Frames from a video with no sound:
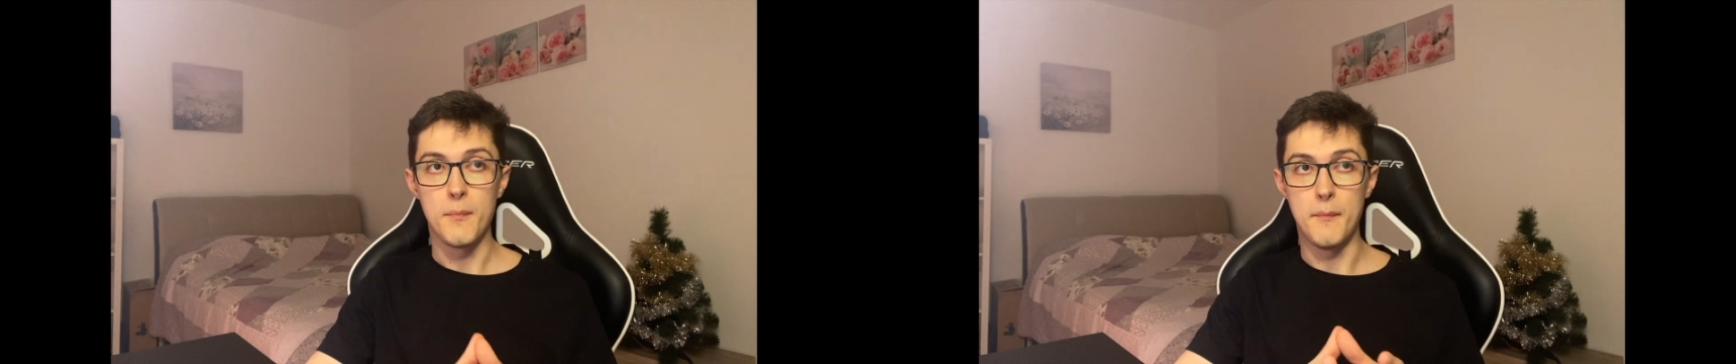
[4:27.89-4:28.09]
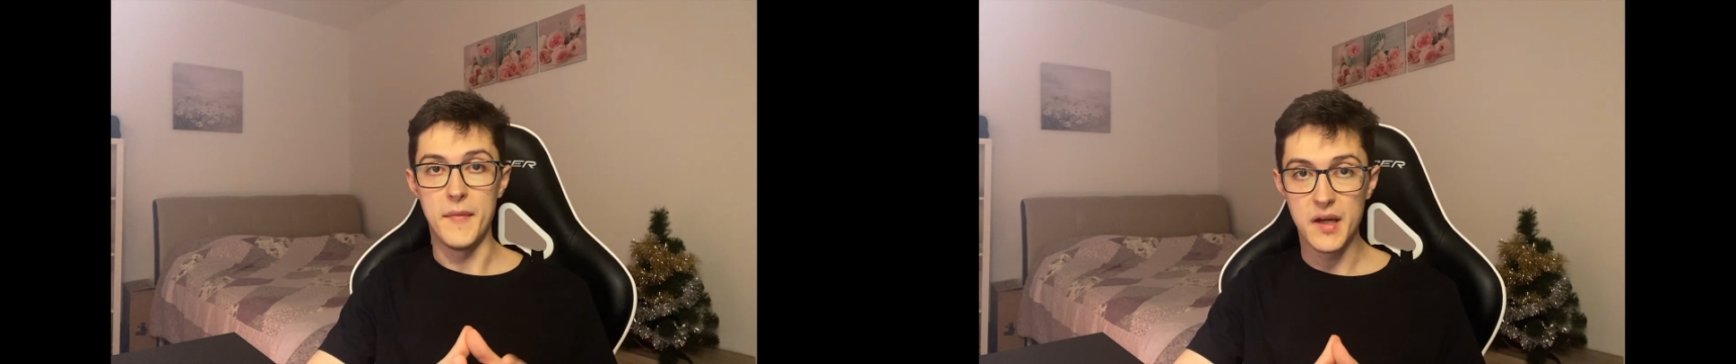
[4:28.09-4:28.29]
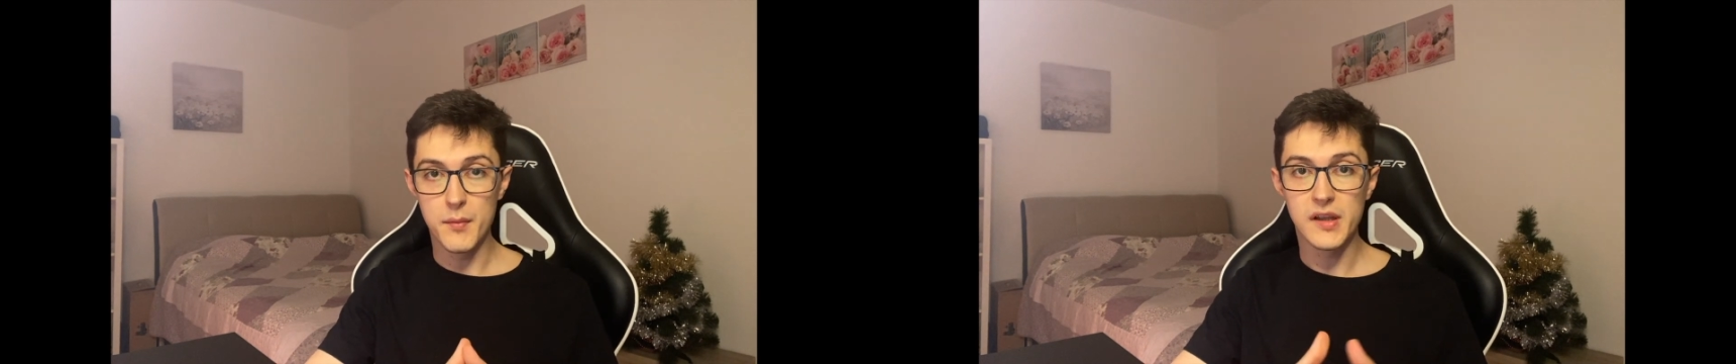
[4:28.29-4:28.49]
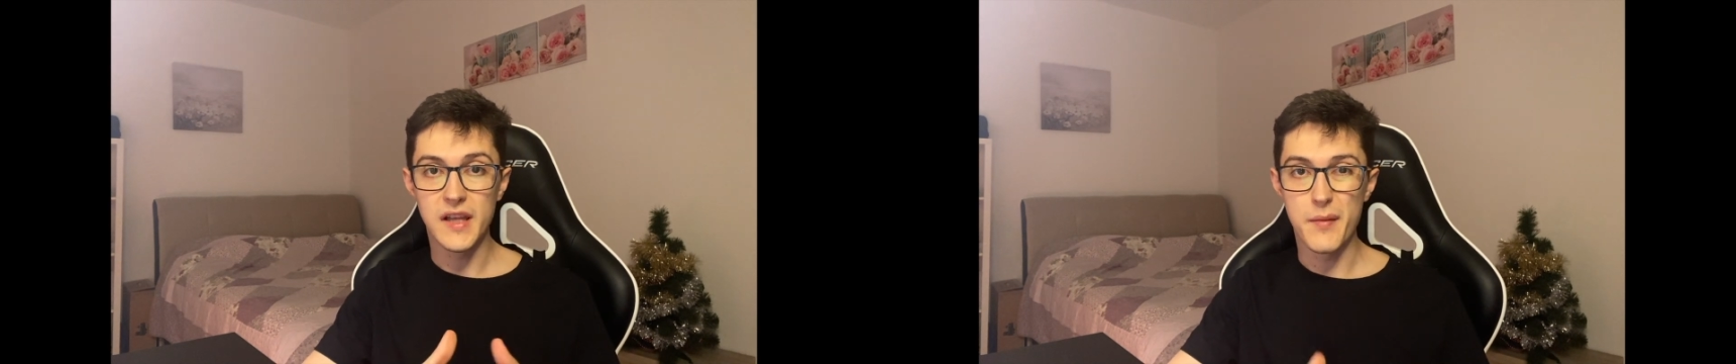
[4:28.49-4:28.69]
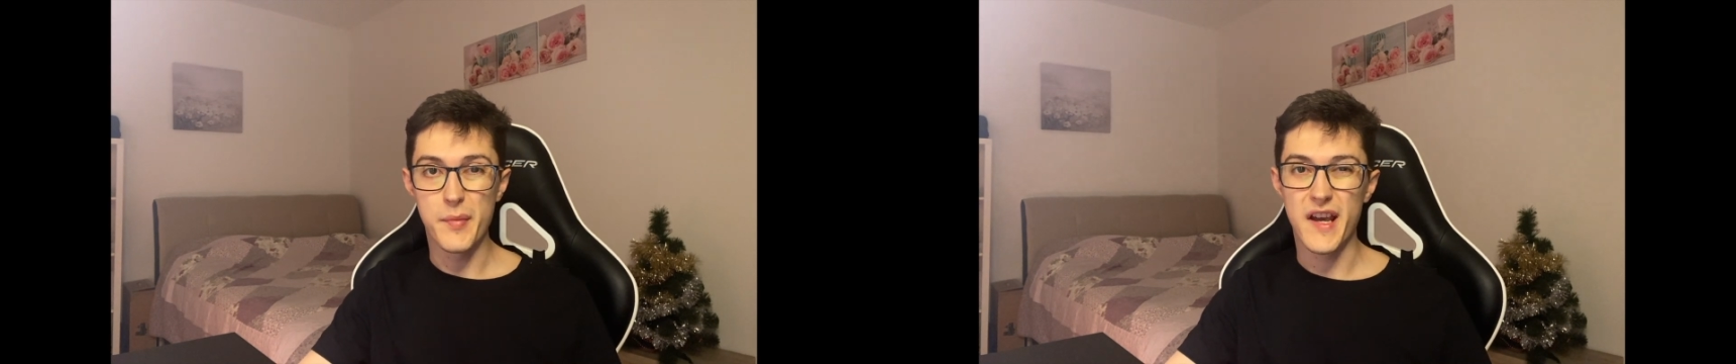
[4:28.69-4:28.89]
minimal
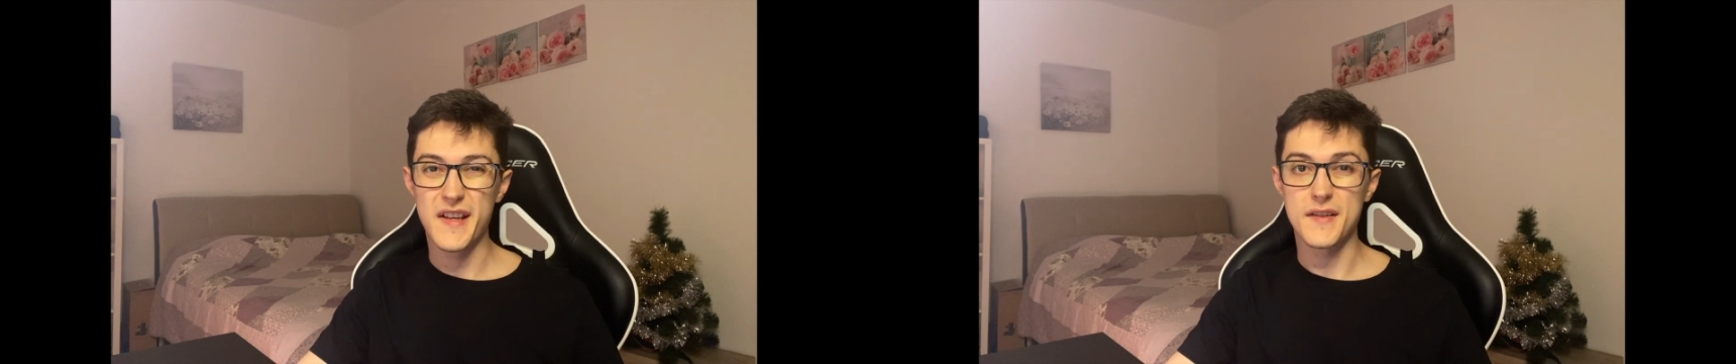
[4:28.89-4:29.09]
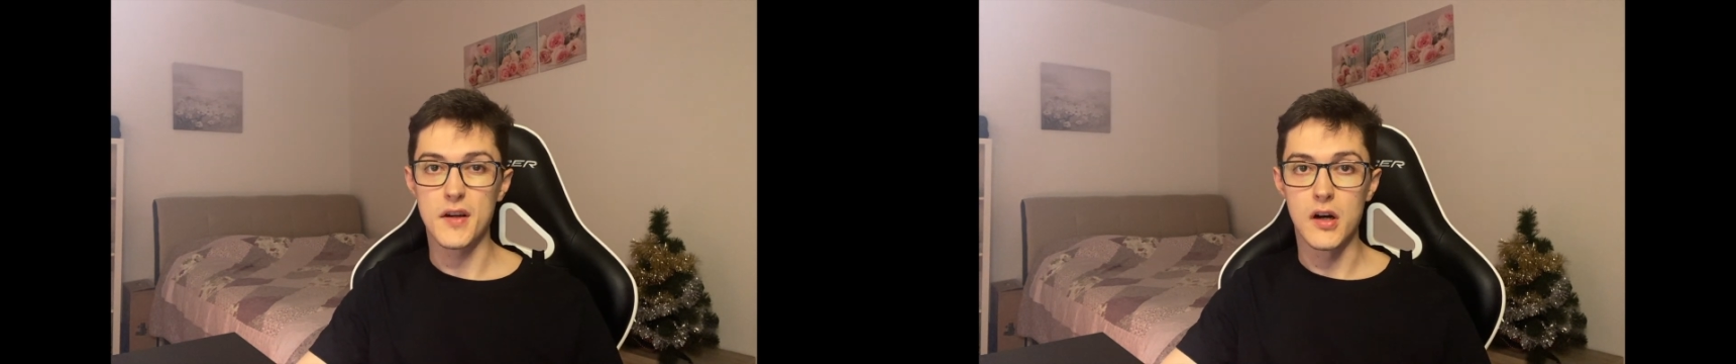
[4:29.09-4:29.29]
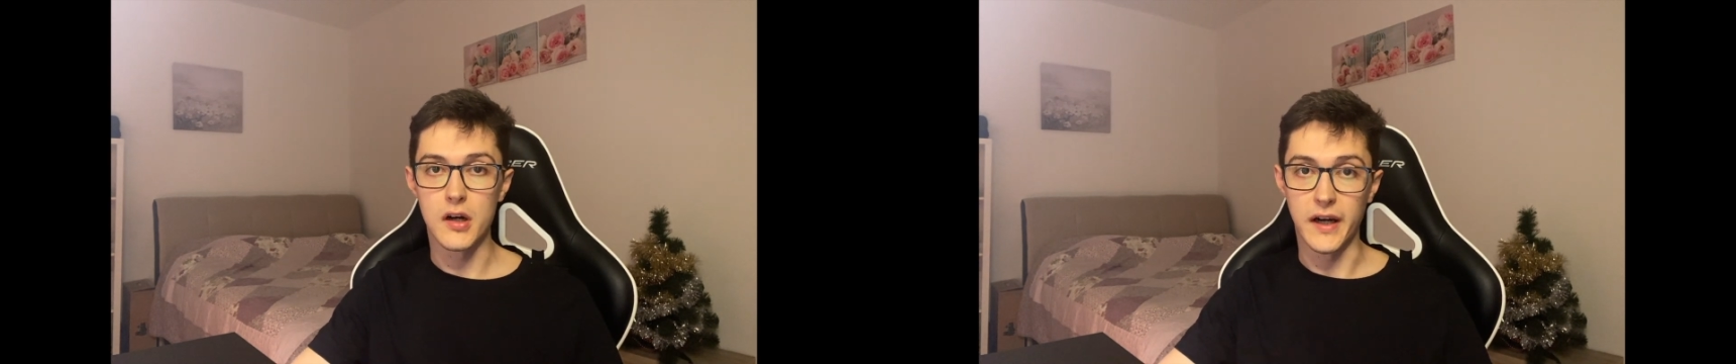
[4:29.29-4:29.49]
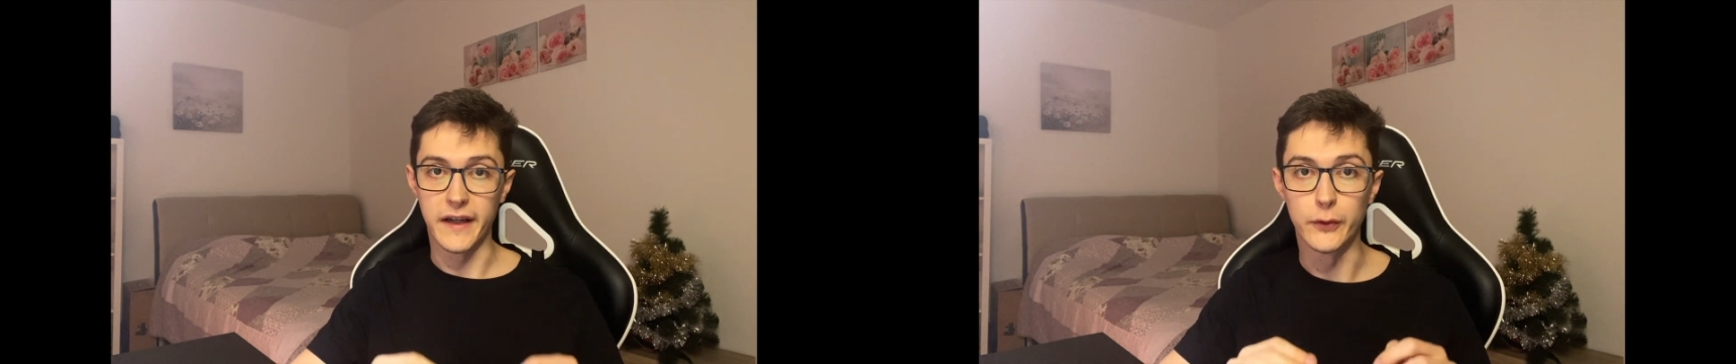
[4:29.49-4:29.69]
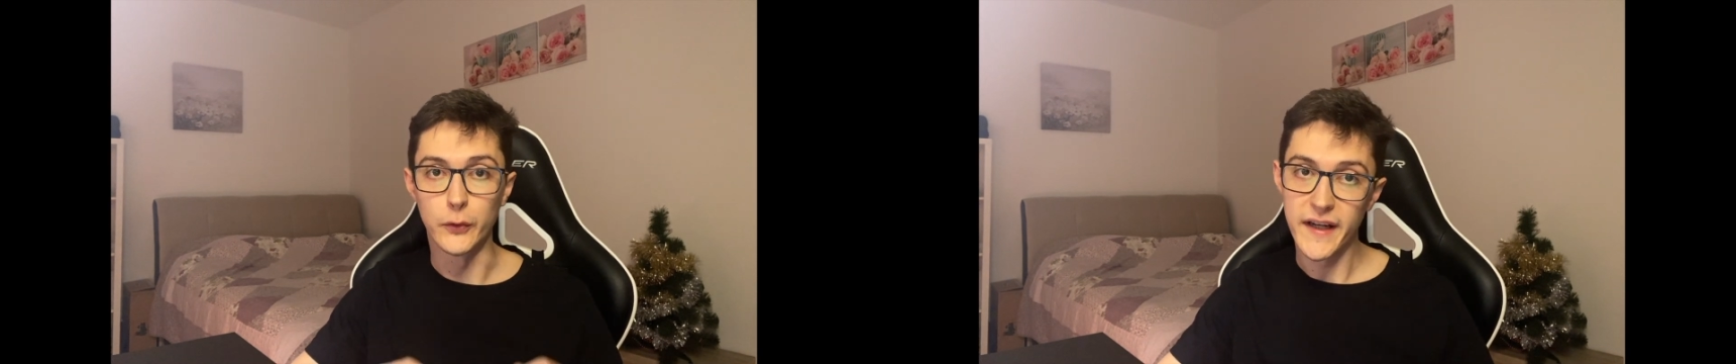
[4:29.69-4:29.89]
APIs are a
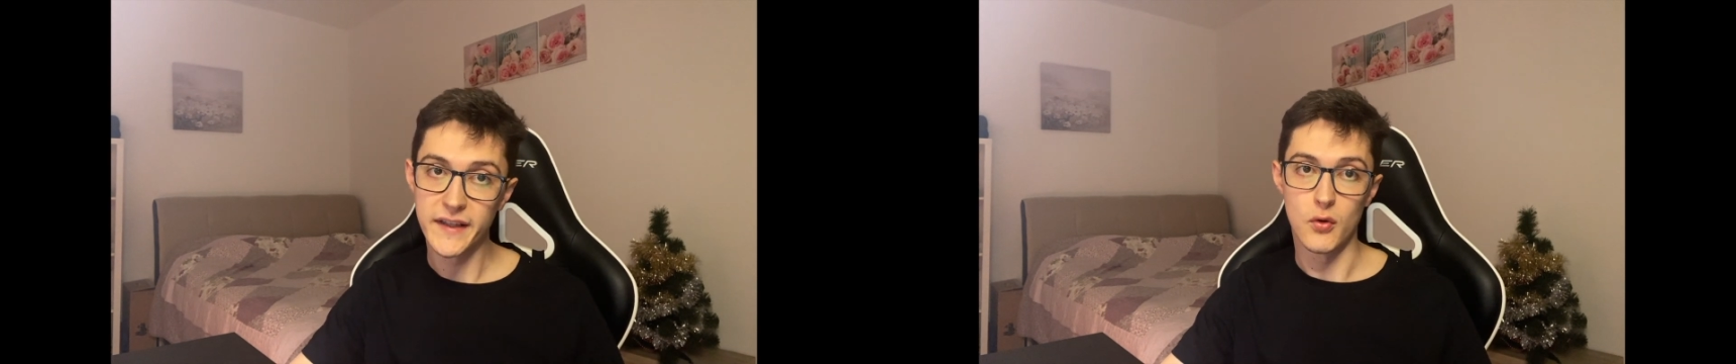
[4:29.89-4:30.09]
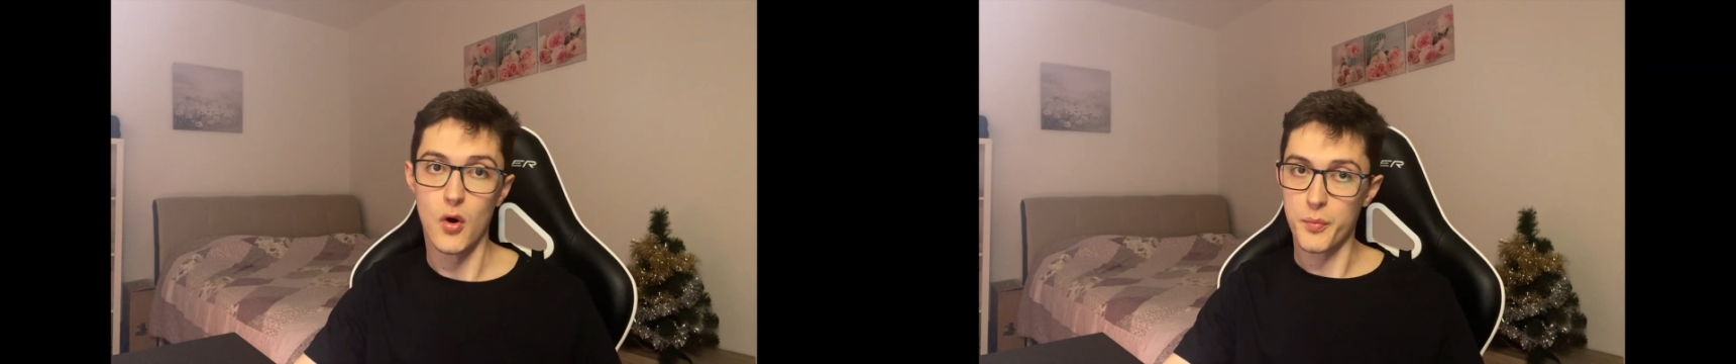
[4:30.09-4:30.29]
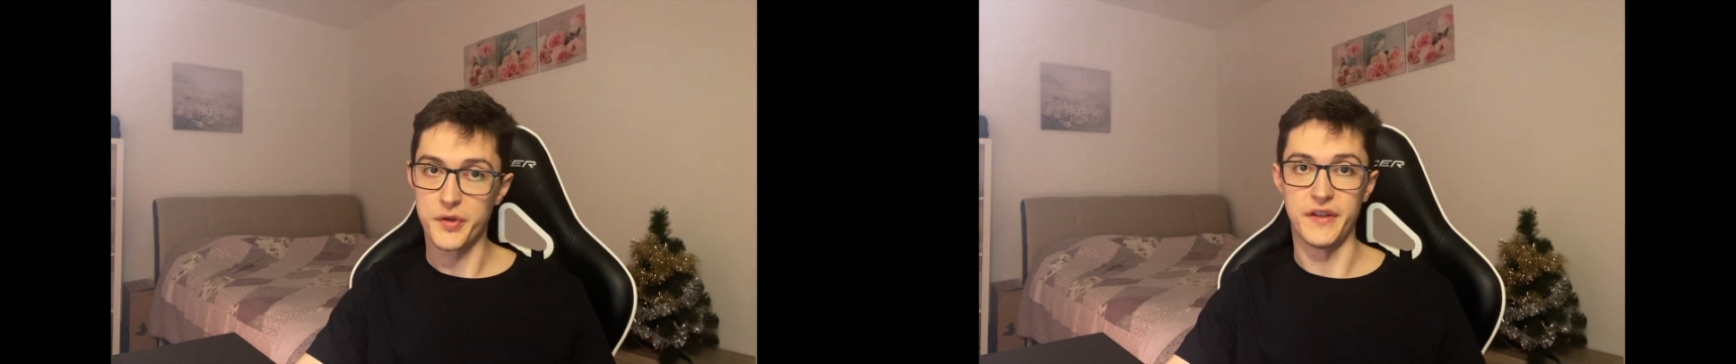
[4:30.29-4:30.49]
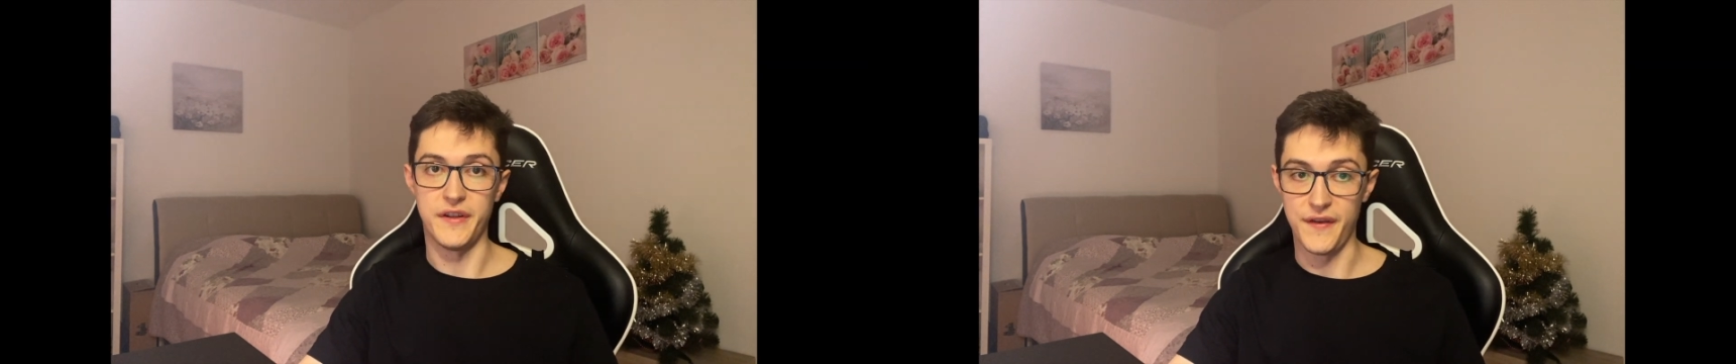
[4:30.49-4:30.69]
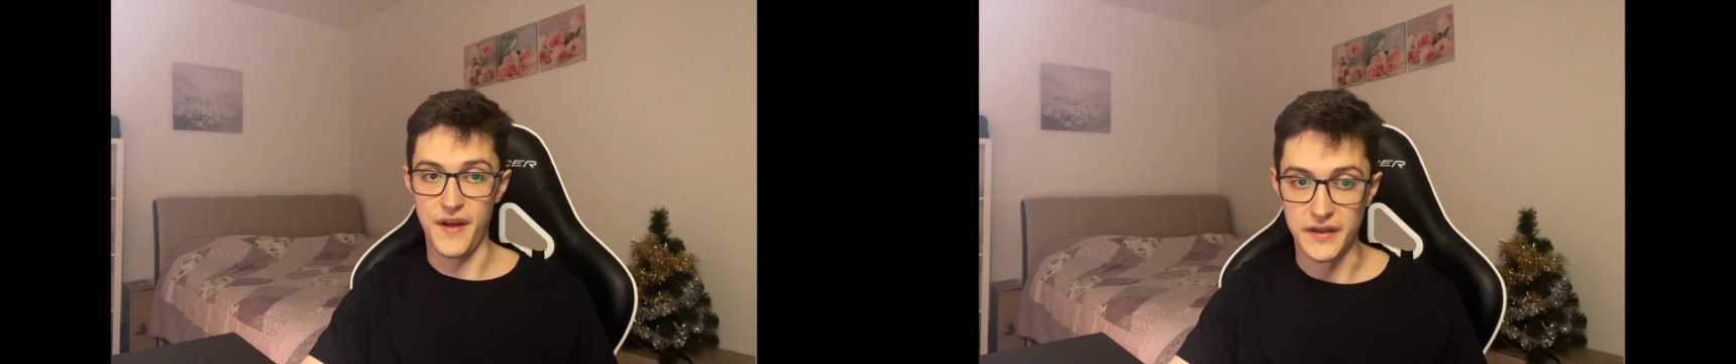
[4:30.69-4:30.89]
great option
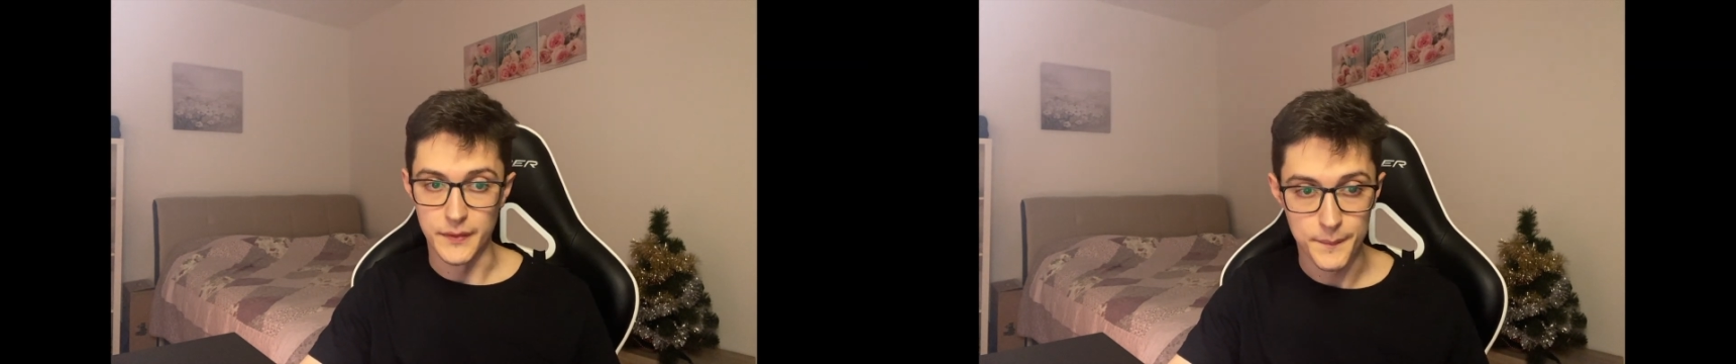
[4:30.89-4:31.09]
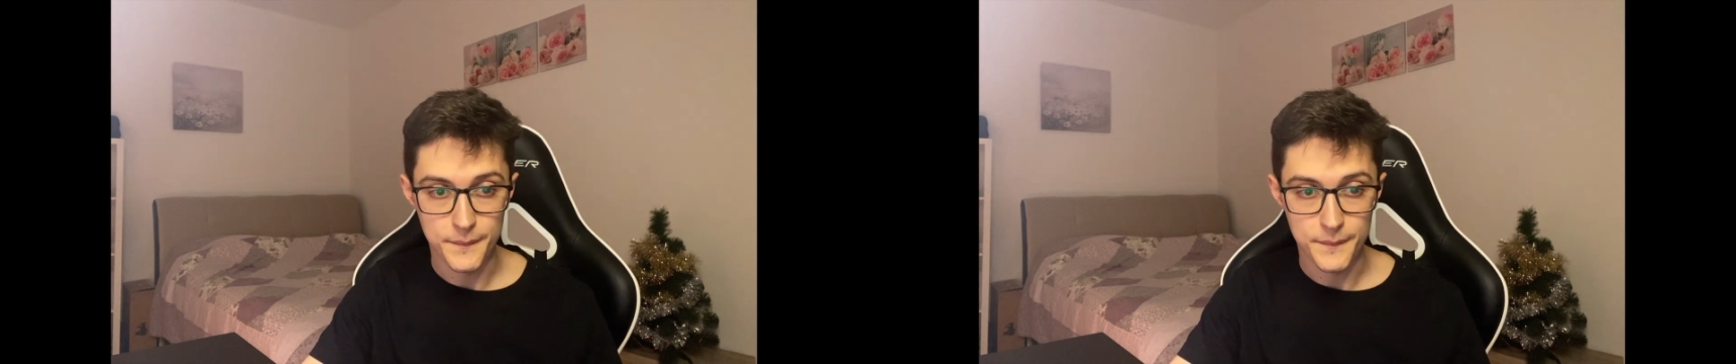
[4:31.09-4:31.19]
in that.